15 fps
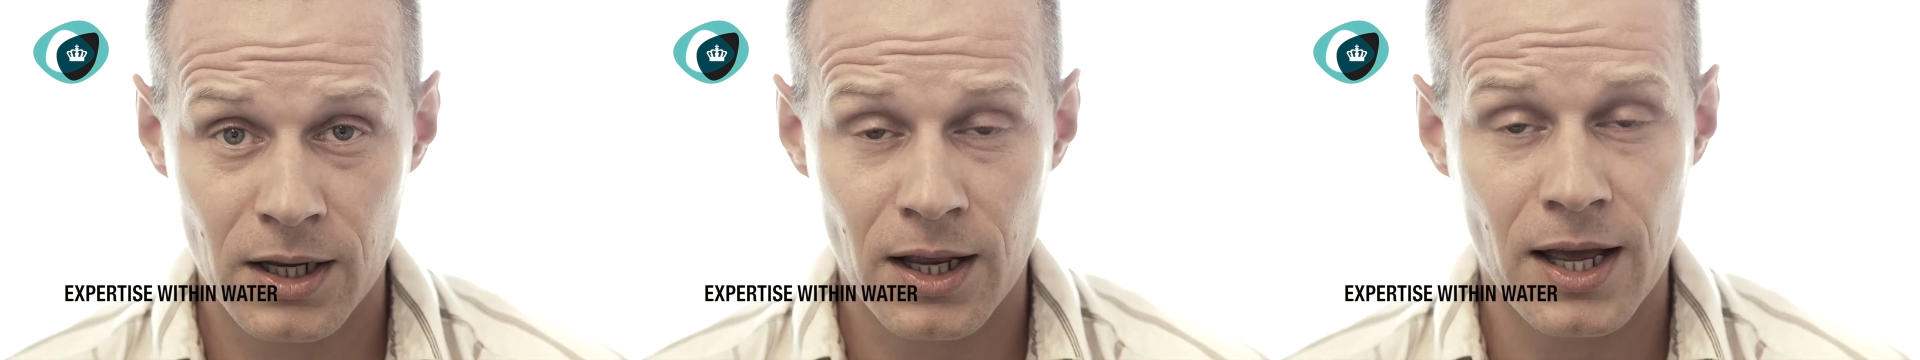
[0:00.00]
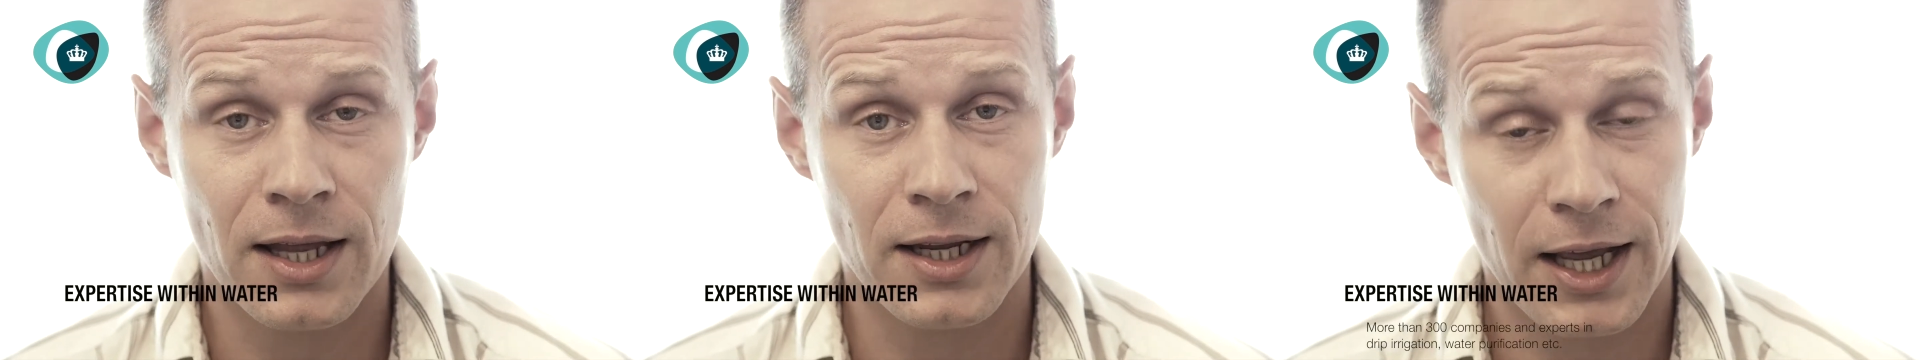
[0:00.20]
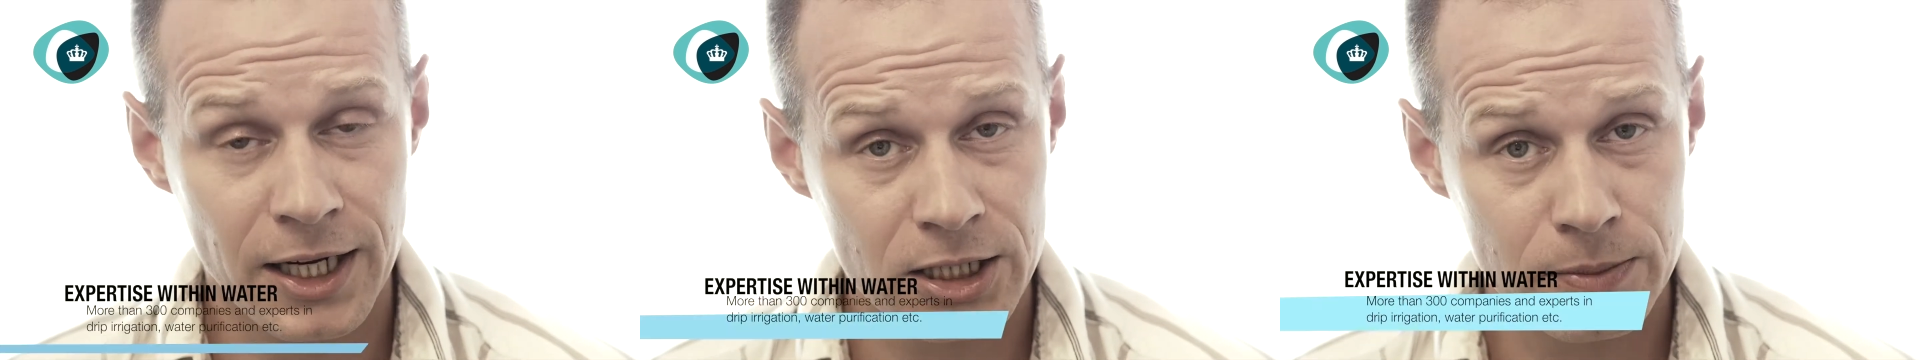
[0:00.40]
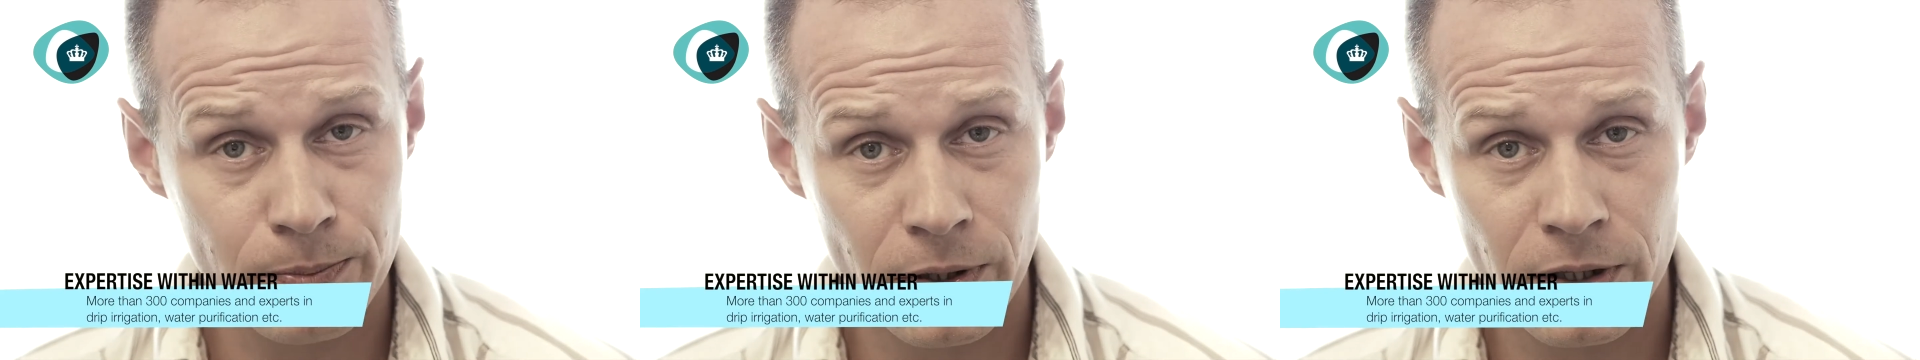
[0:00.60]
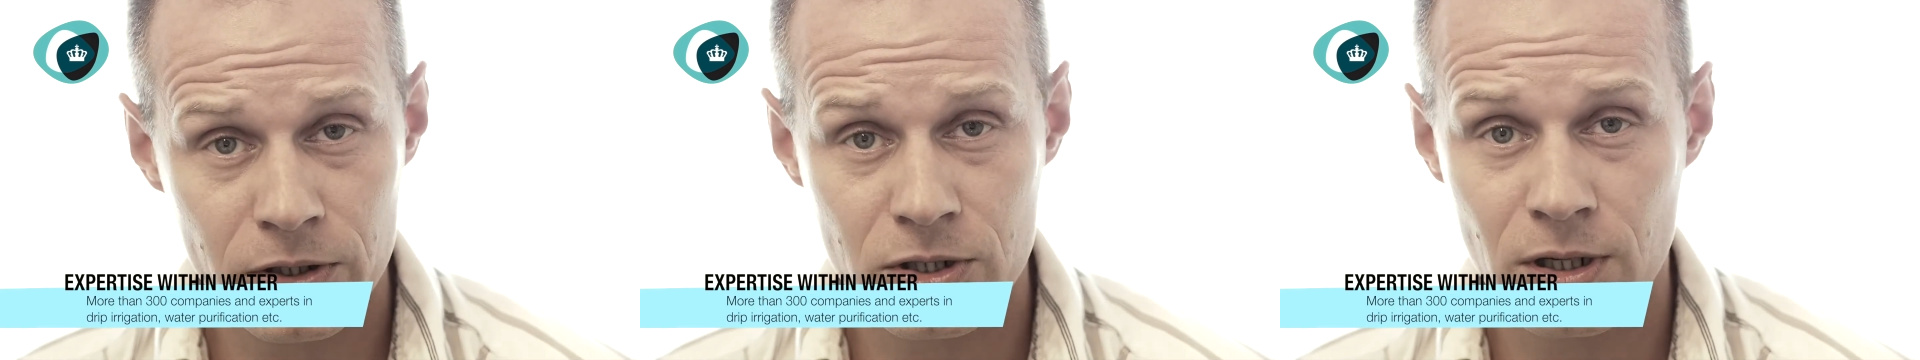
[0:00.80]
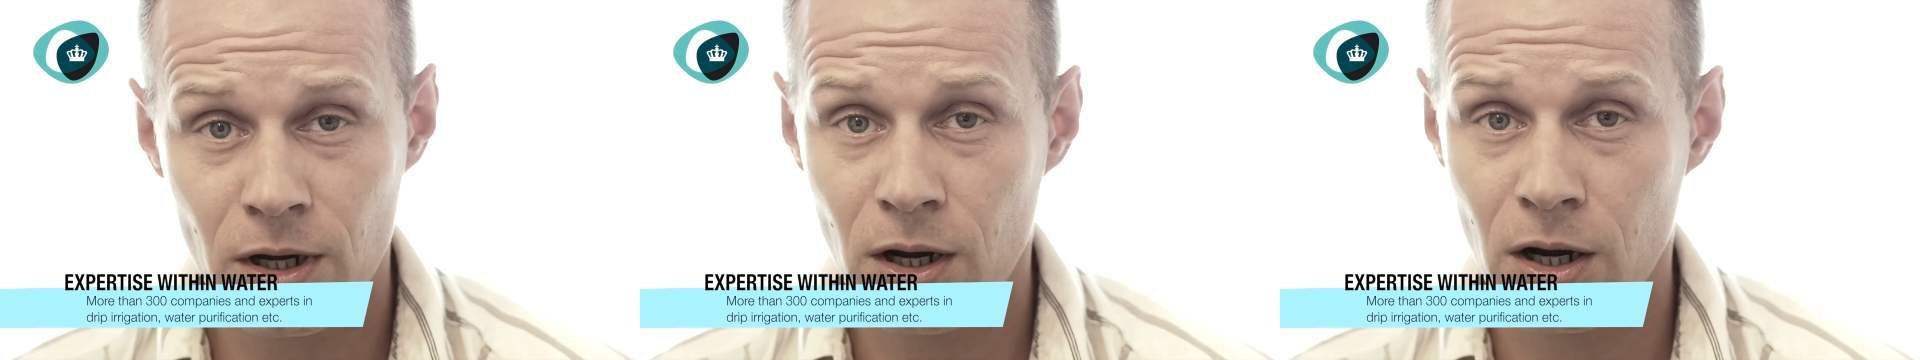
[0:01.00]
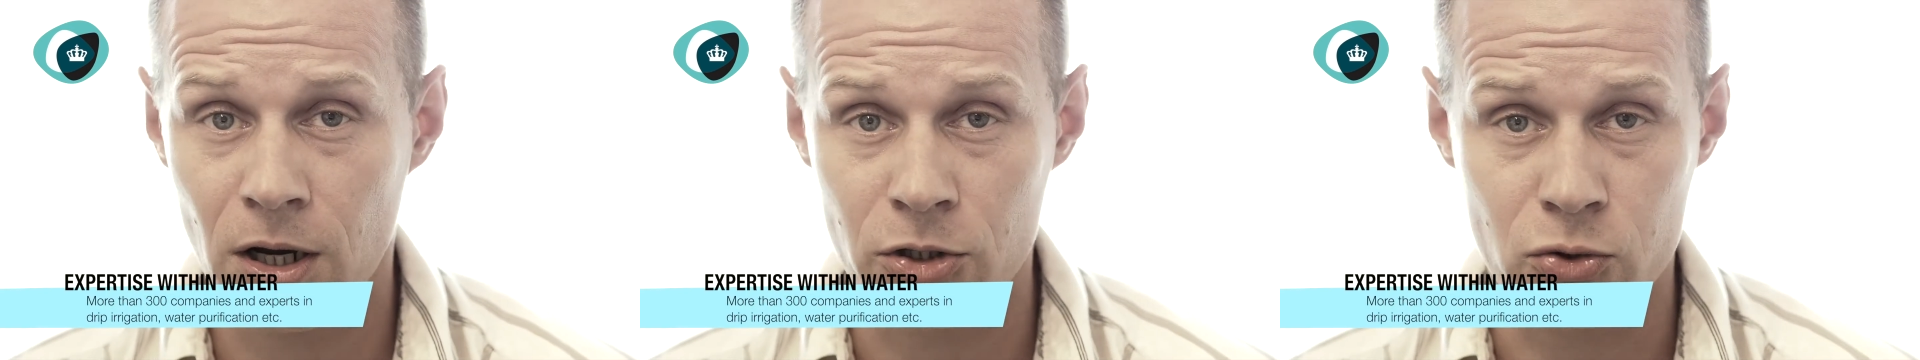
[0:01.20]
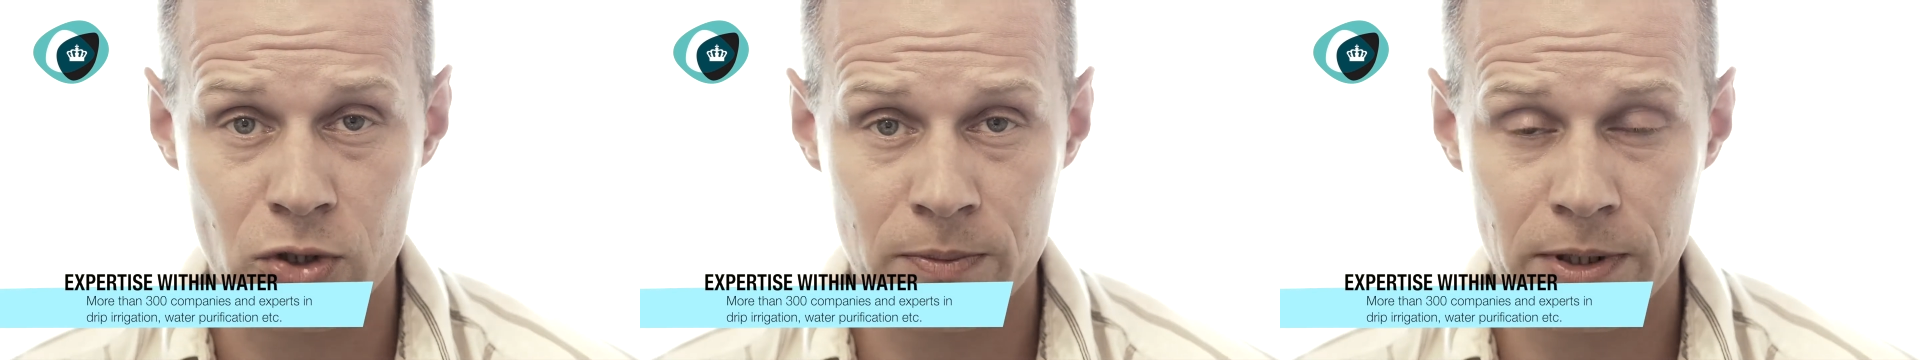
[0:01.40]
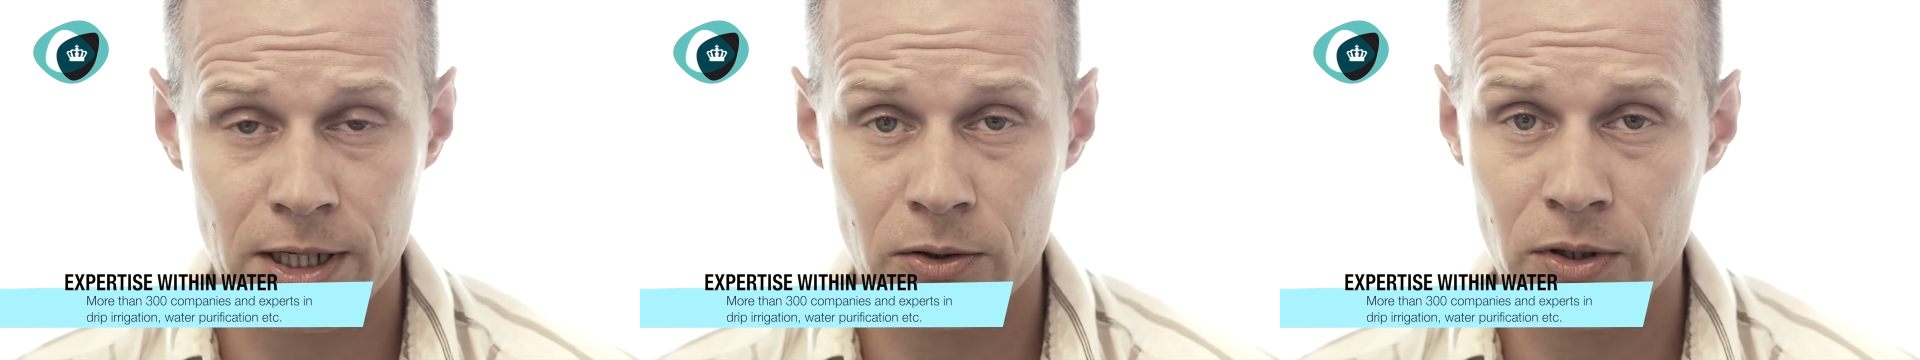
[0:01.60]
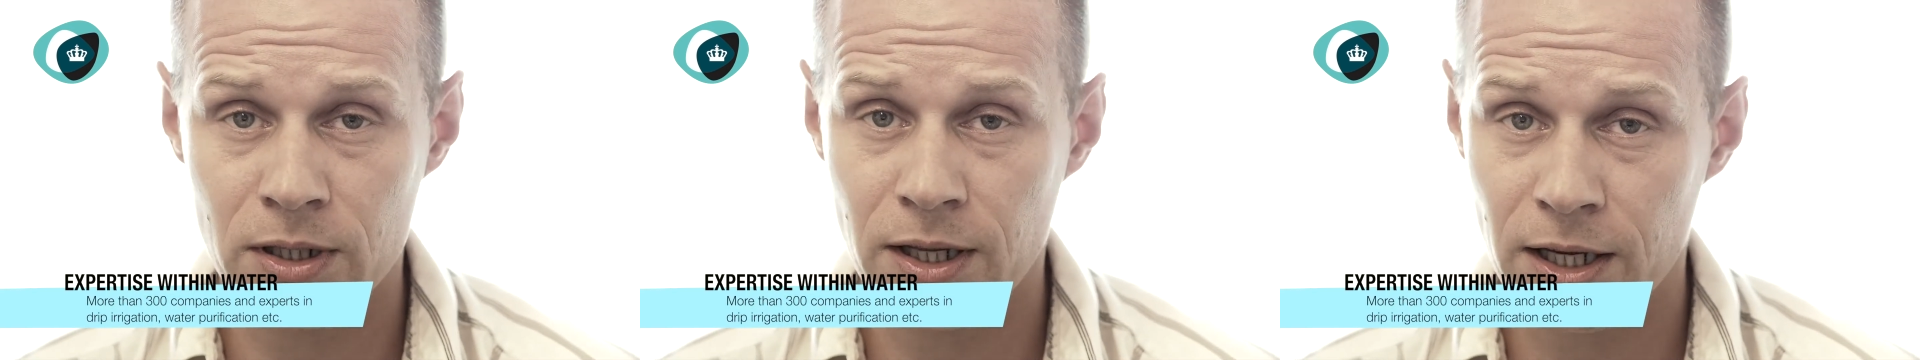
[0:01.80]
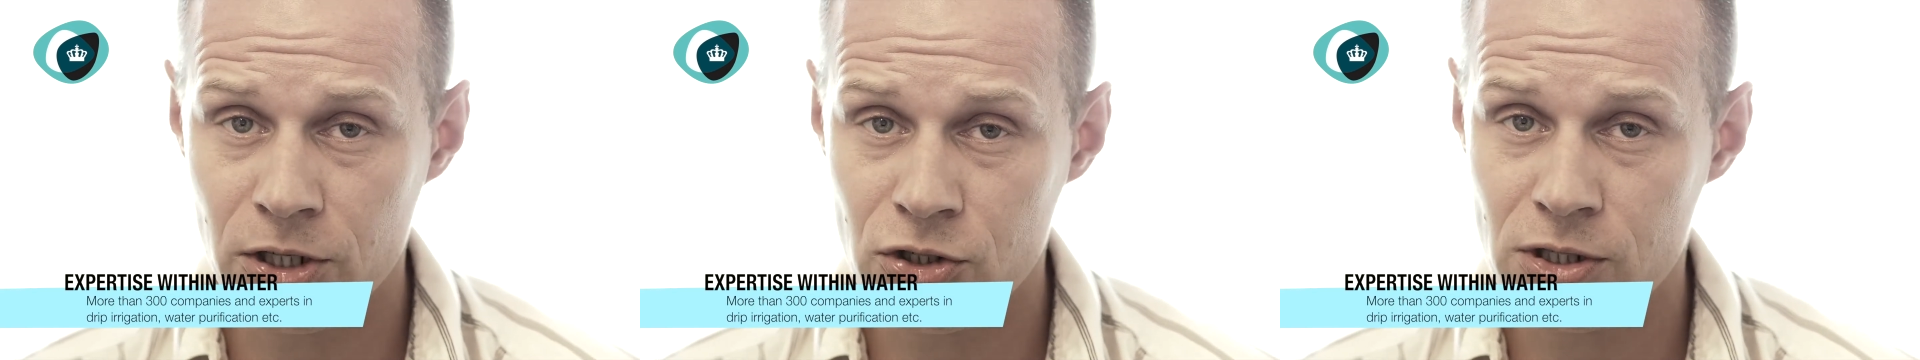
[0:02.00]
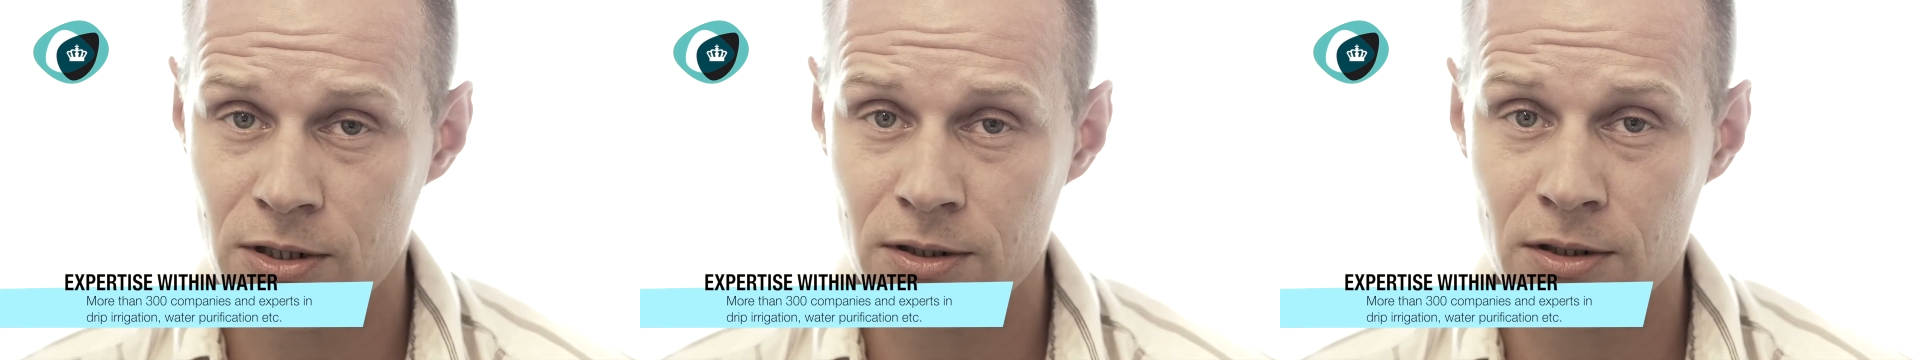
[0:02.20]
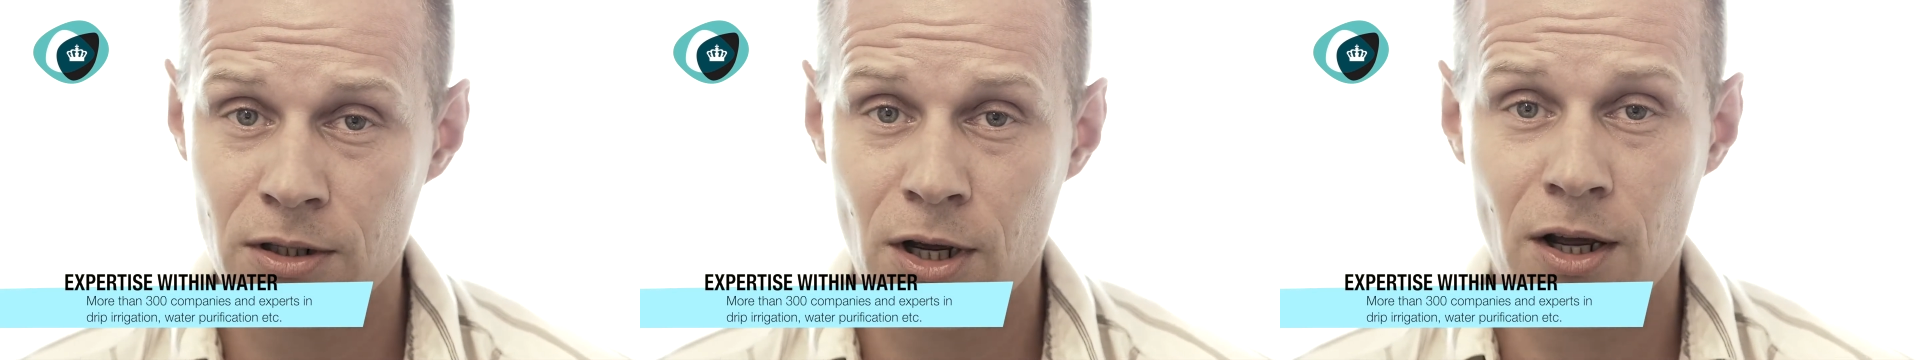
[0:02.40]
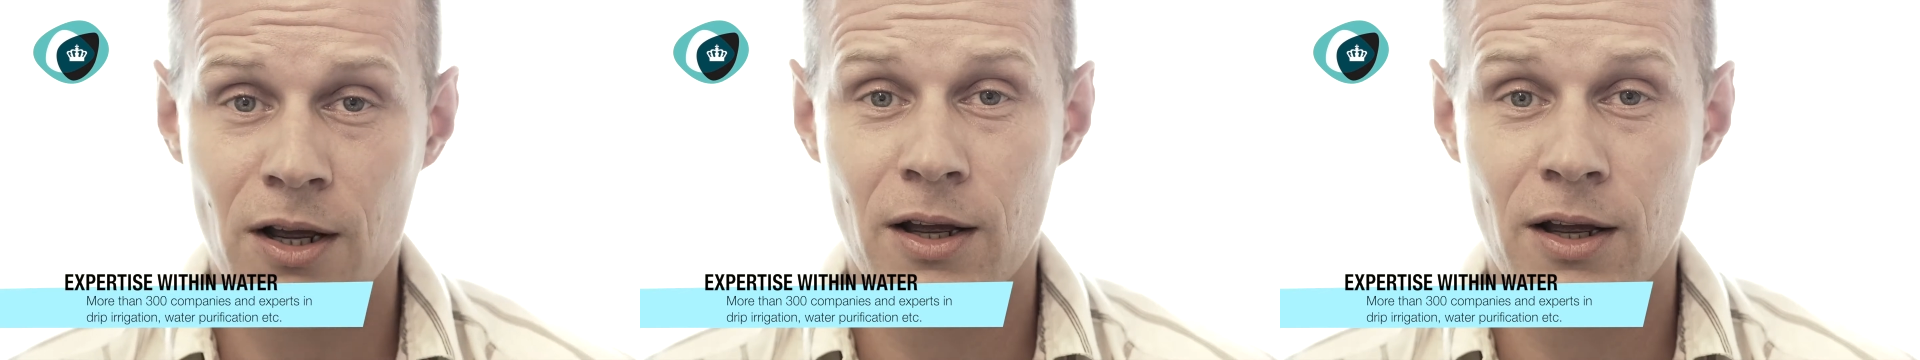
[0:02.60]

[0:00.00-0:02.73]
and experts on drip irrigation,